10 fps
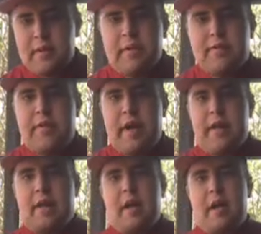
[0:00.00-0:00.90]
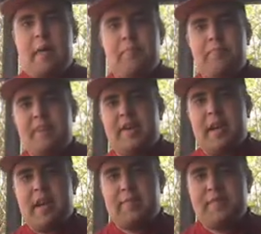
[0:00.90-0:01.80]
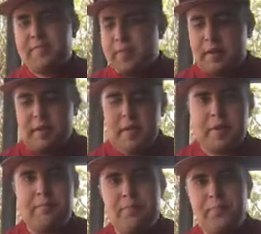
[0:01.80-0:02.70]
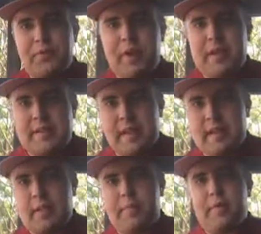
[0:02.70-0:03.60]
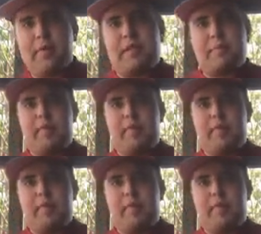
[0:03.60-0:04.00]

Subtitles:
great teams, and yeah, great attacking abilities. But